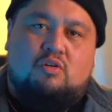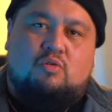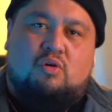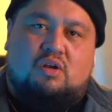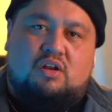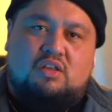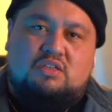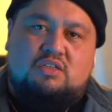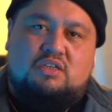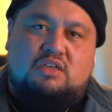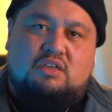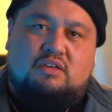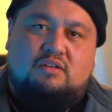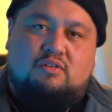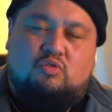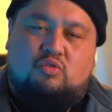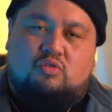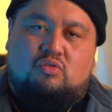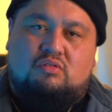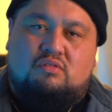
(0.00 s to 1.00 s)
quality
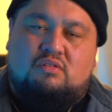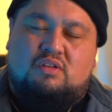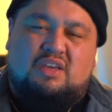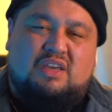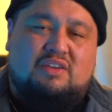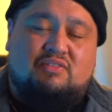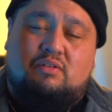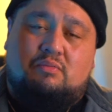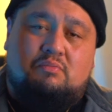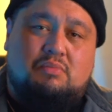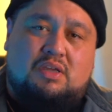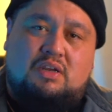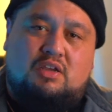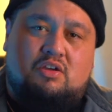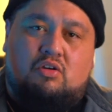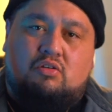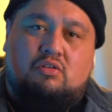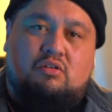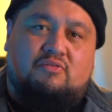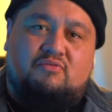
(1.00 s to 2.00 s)
or even
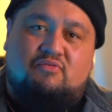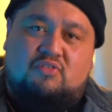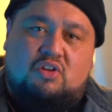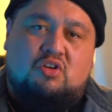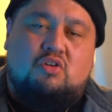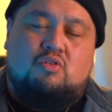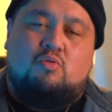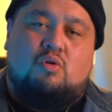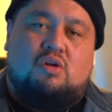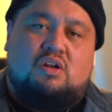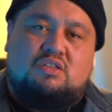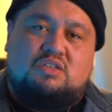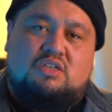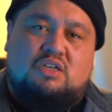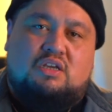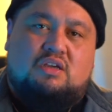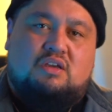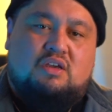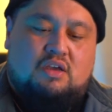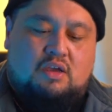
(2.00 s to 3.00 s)
mediocre video
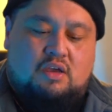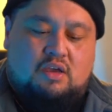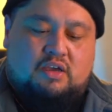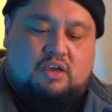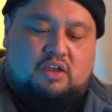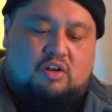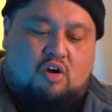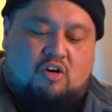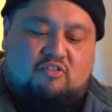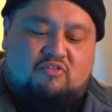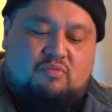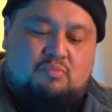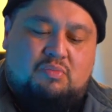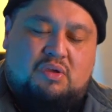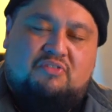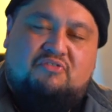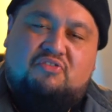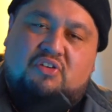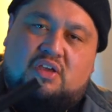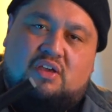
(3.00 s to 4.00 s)
quality can often
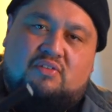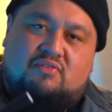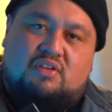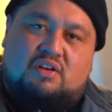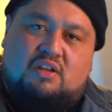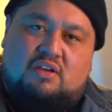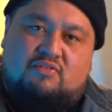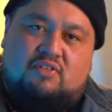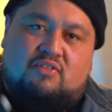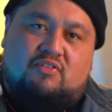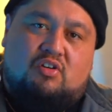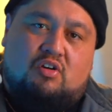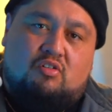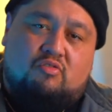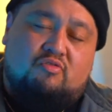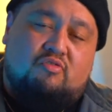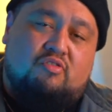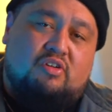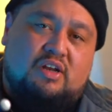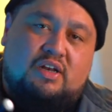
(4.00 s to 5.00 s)
be forgiven if you've got
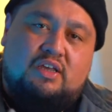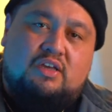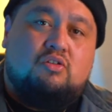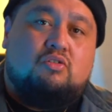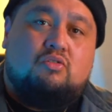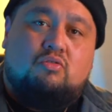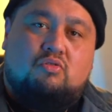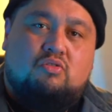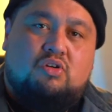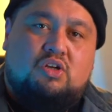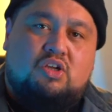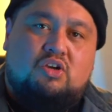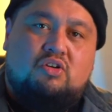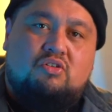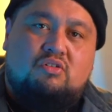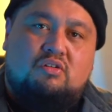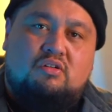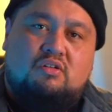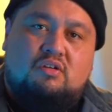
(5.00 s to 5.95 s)
really good audio.